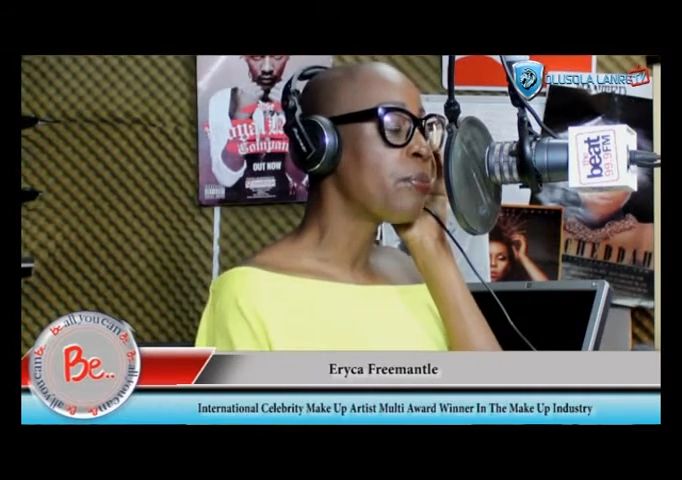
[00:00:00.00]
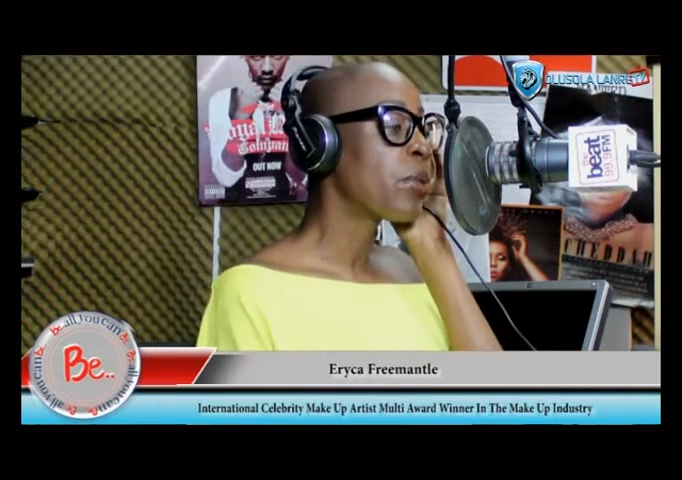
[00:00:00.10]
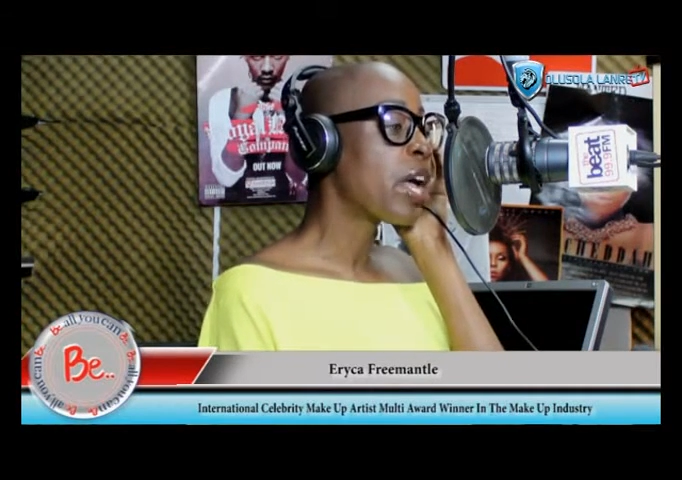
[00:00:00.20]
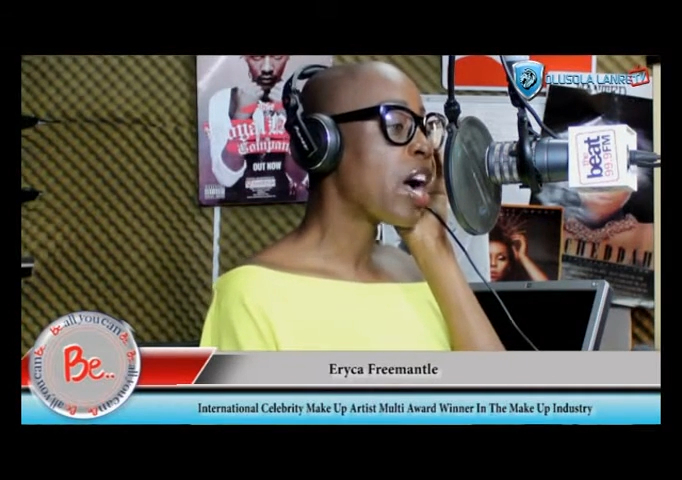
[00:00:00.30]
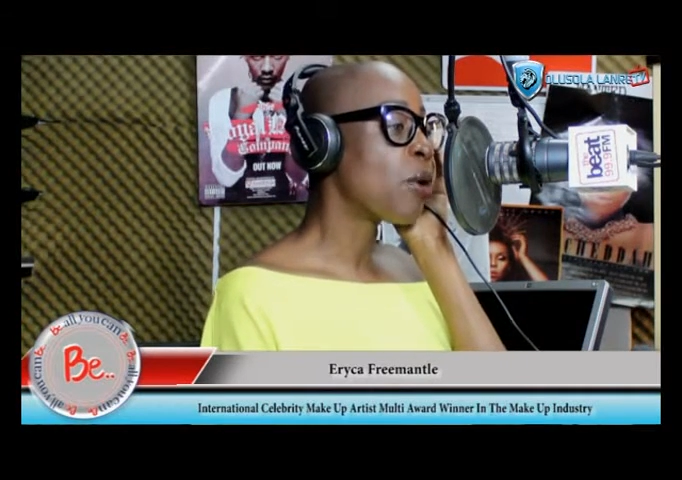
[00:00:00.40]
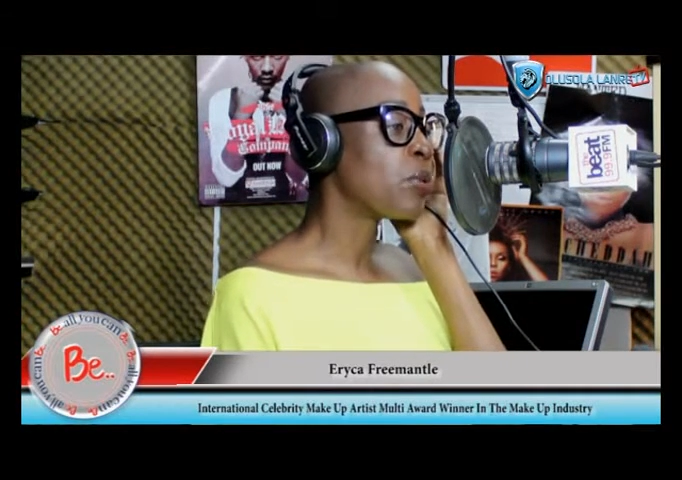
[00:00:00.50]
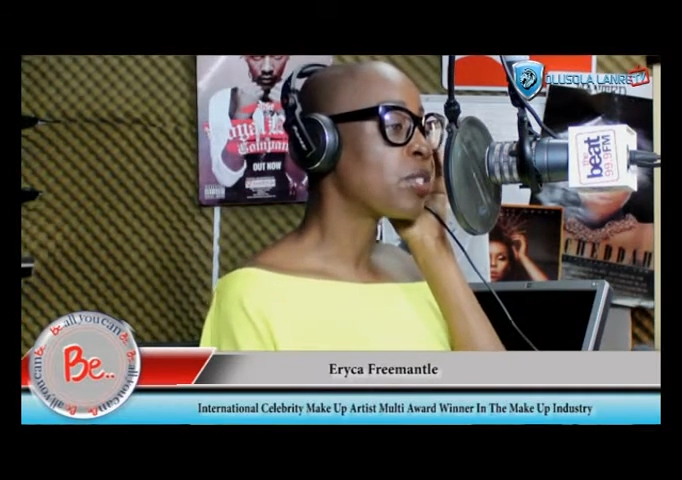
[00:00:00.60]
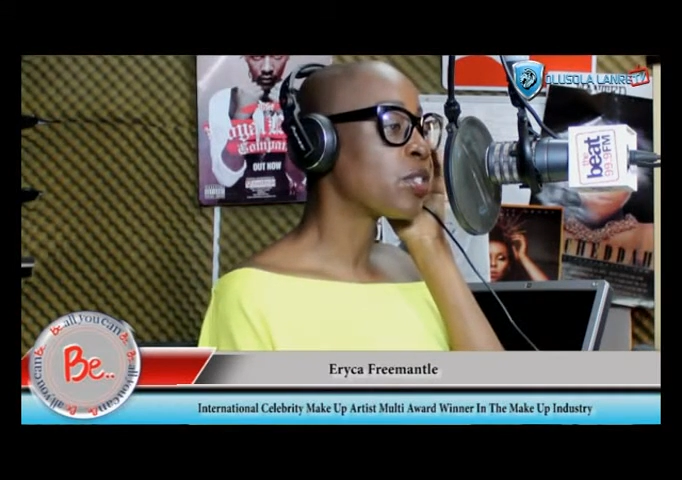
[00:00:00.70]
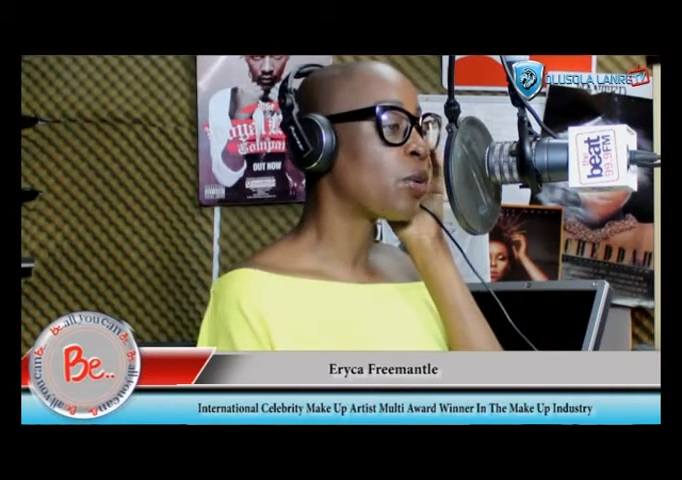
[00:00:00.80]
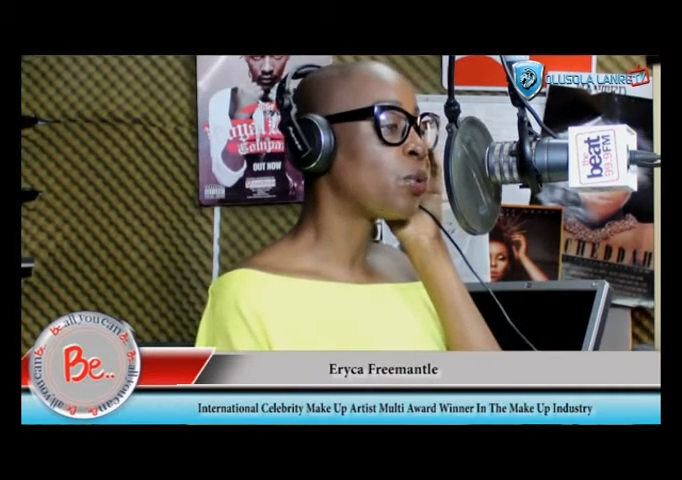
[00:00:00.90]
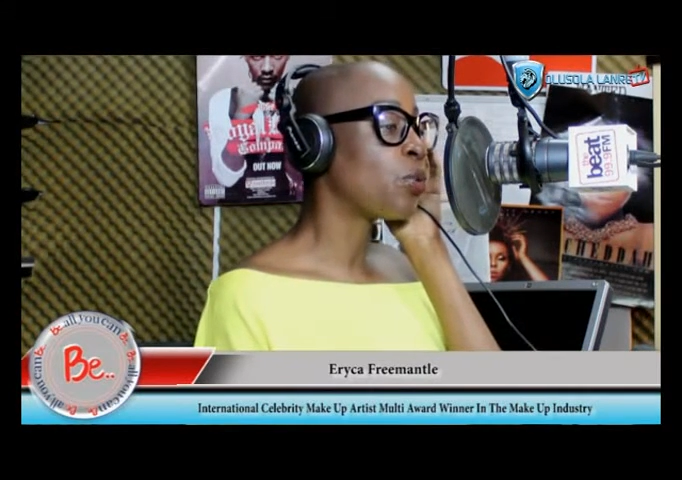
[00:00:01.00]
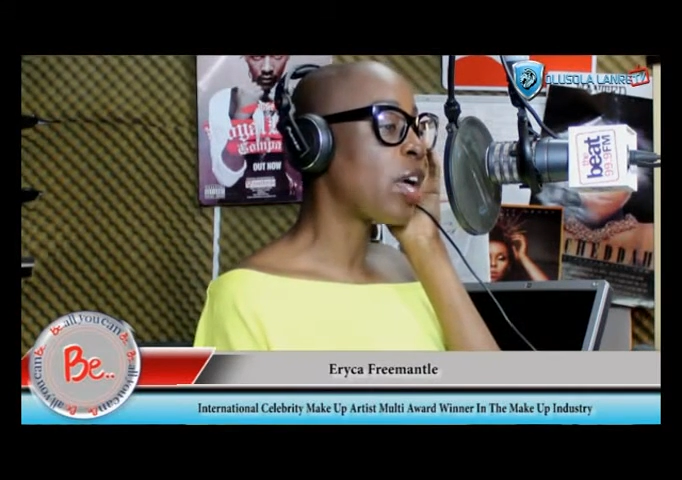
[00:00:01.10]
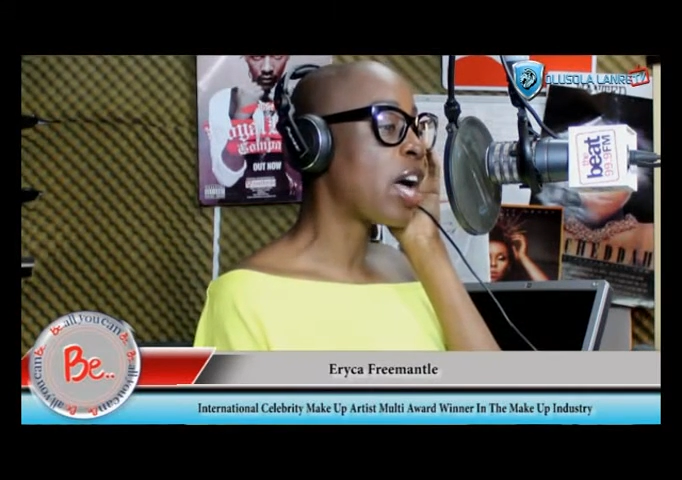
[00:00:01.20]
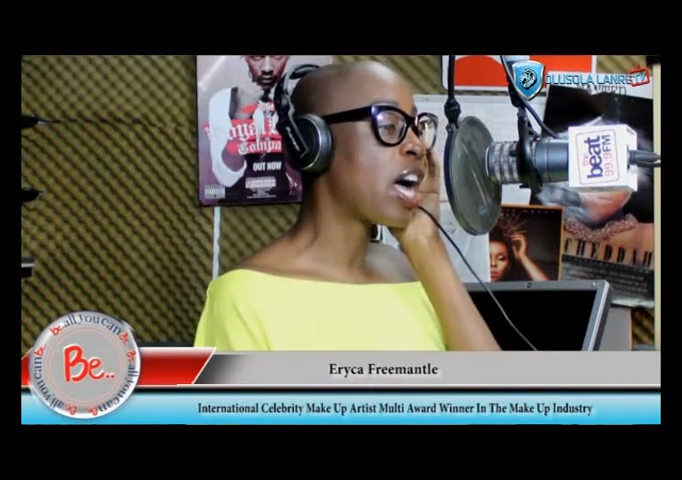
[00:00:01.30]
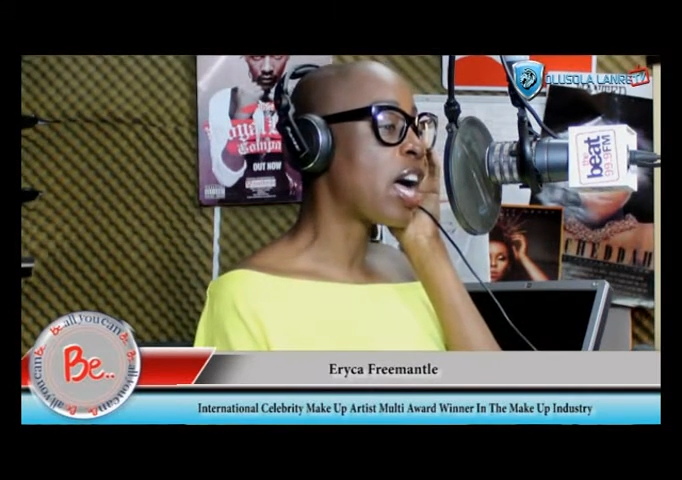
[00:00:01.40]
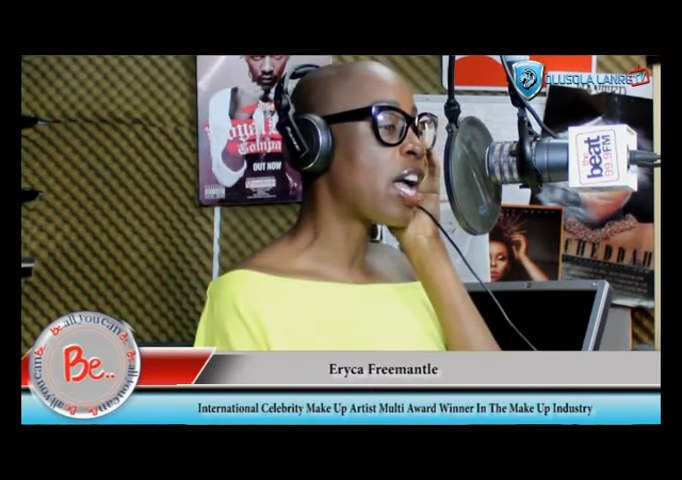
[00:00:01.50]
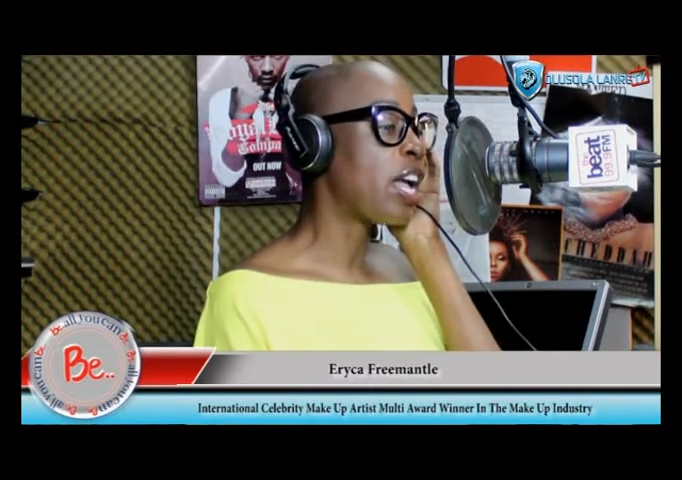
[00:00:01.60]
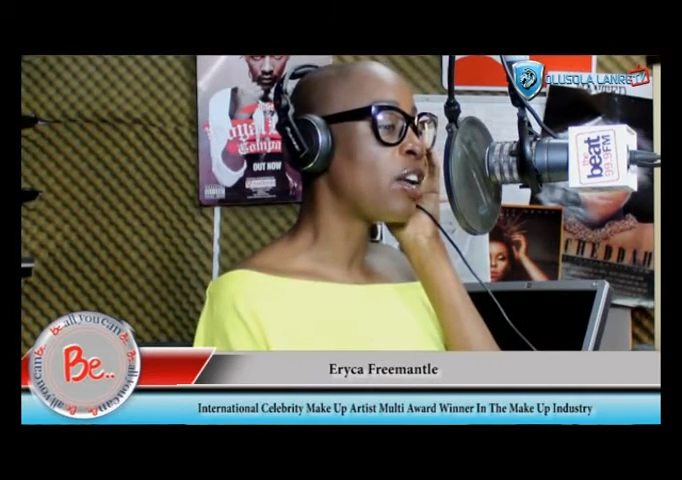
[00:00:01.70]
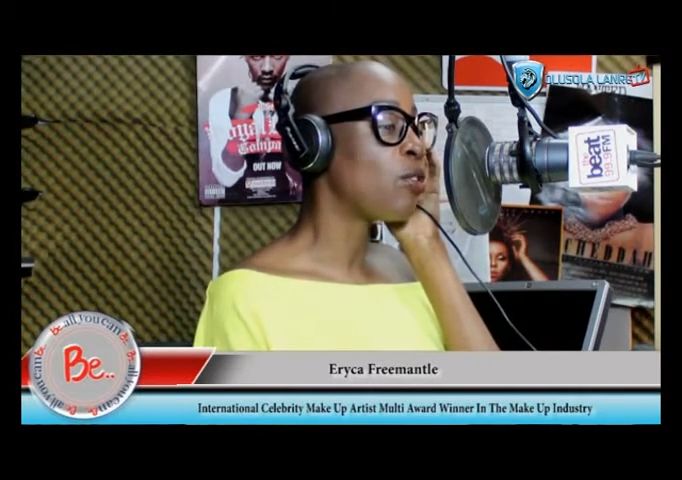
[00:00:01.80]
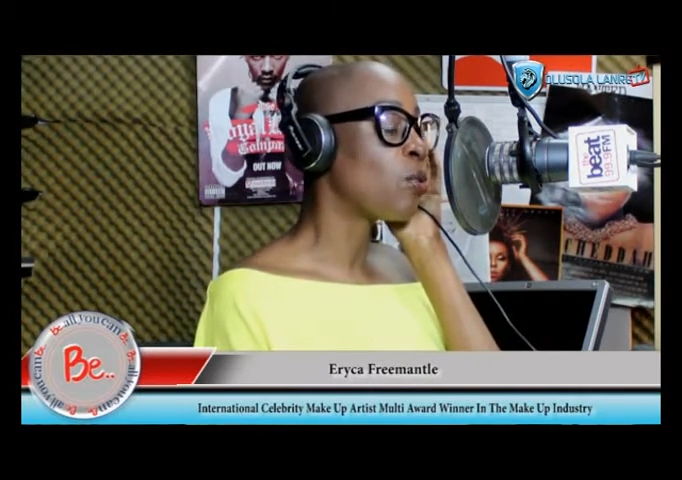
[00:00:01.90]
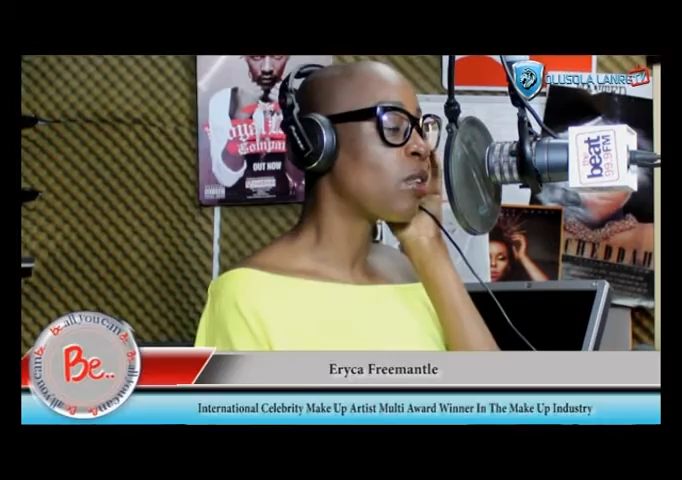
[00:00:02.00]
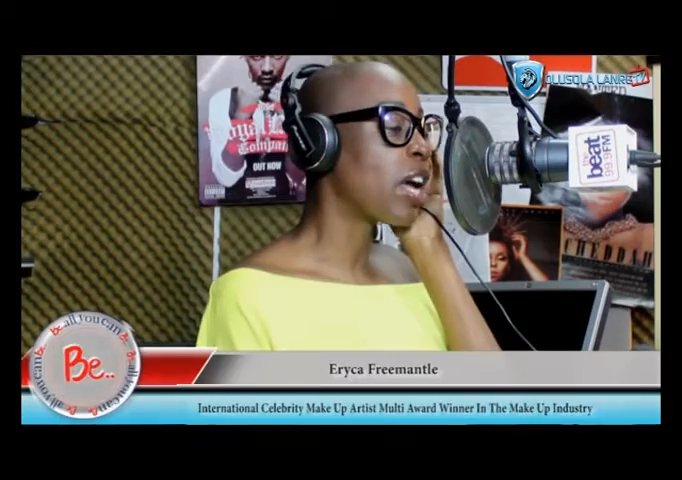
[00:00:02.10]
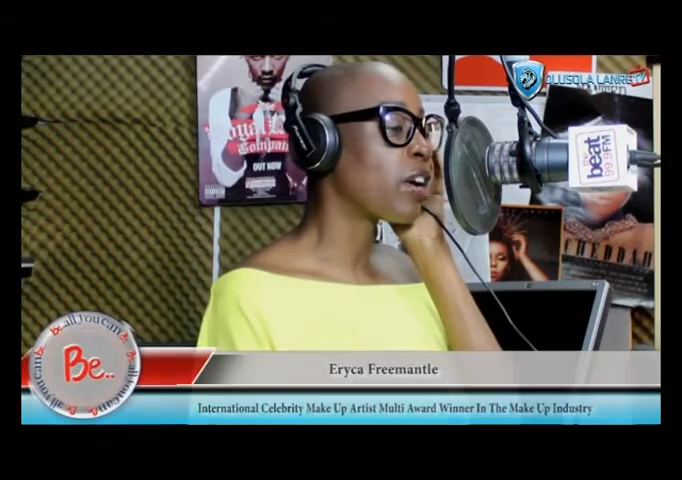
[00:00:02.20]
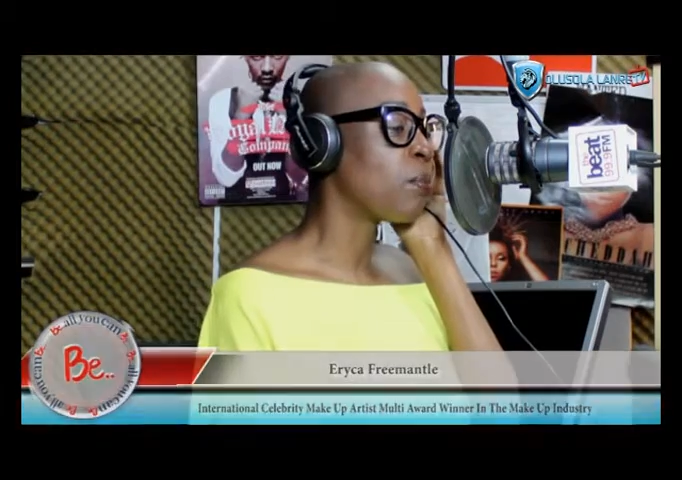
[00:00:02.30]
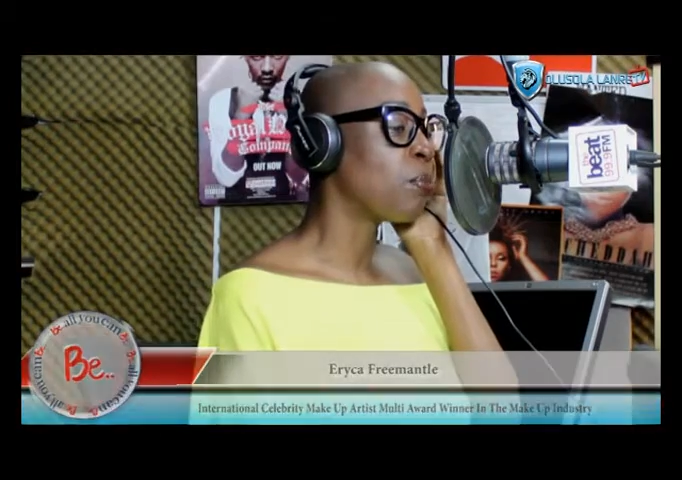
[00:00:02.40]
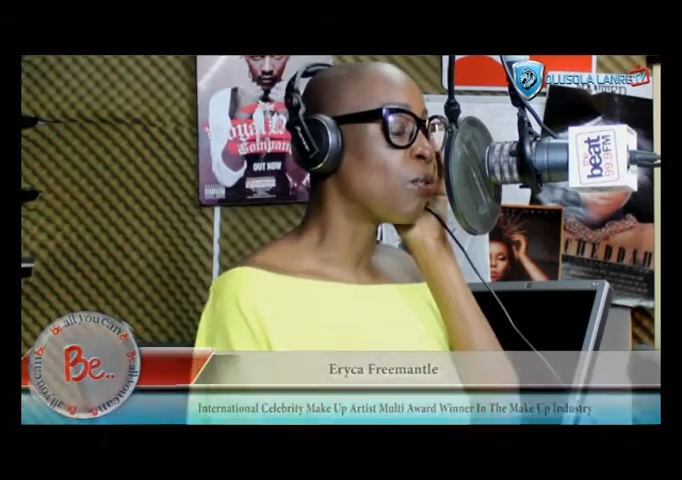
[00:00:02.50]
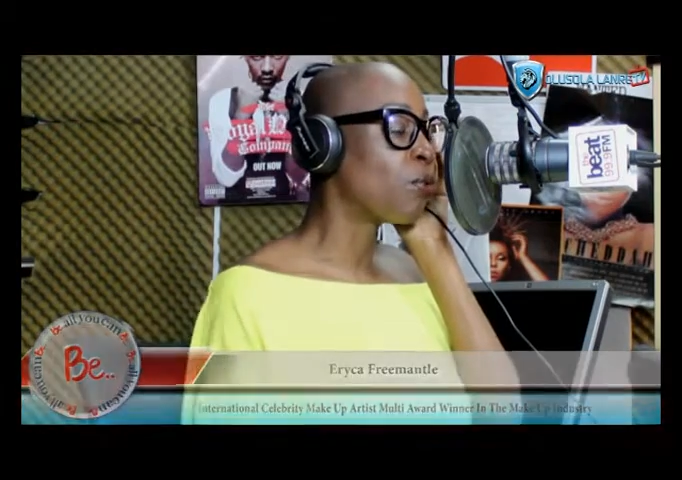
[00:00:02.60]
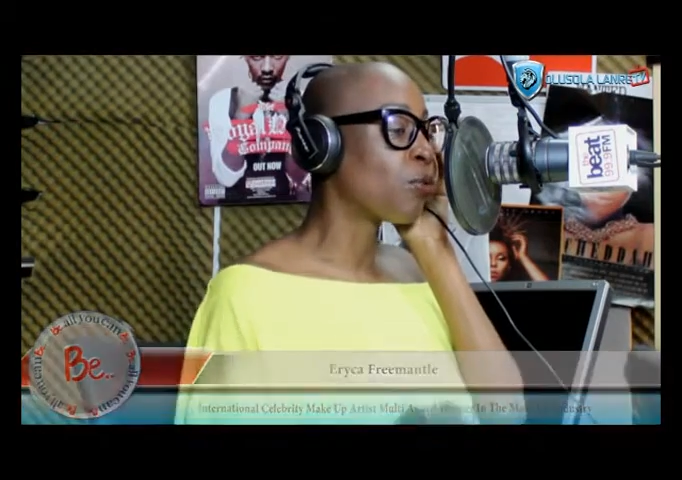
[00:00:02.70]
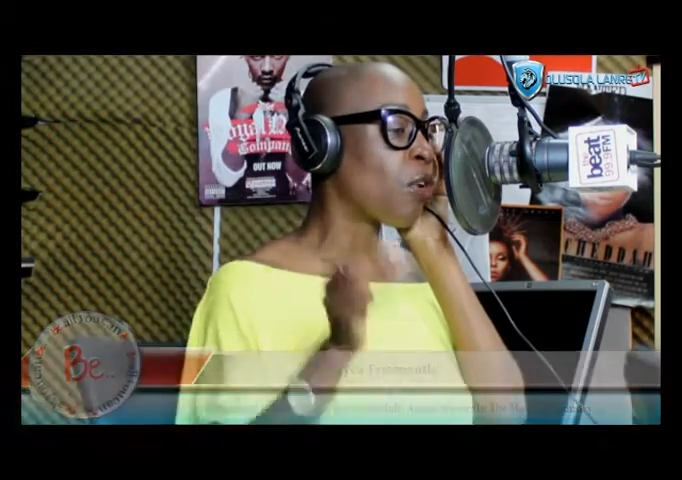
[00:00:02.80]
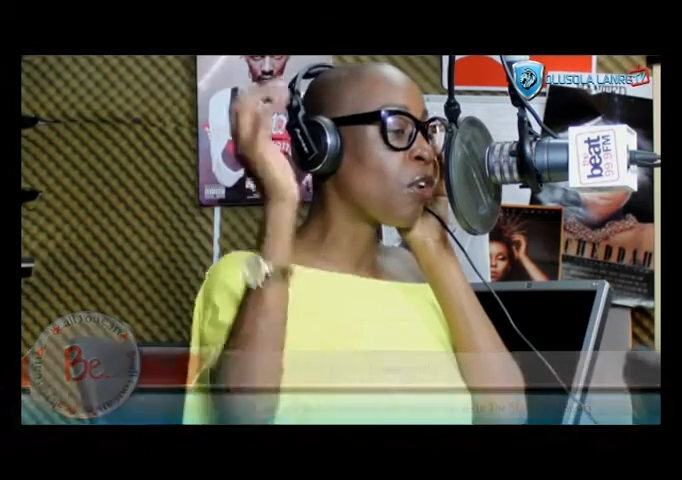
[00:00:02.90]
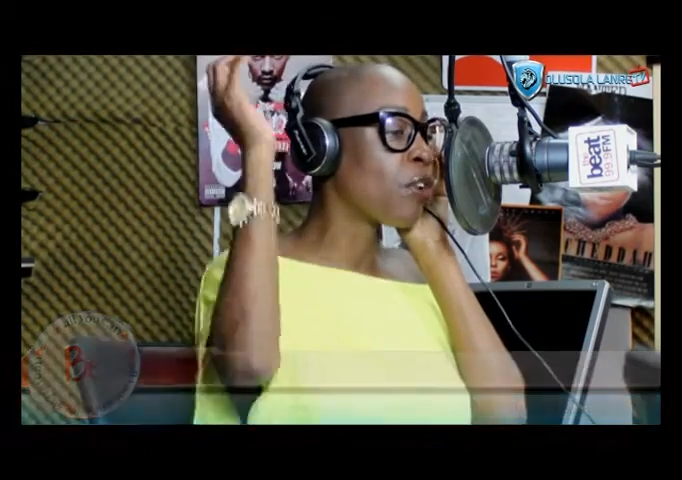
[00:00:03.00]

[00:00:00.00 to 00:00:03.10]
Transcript: I was told that I looked like a bullfrog.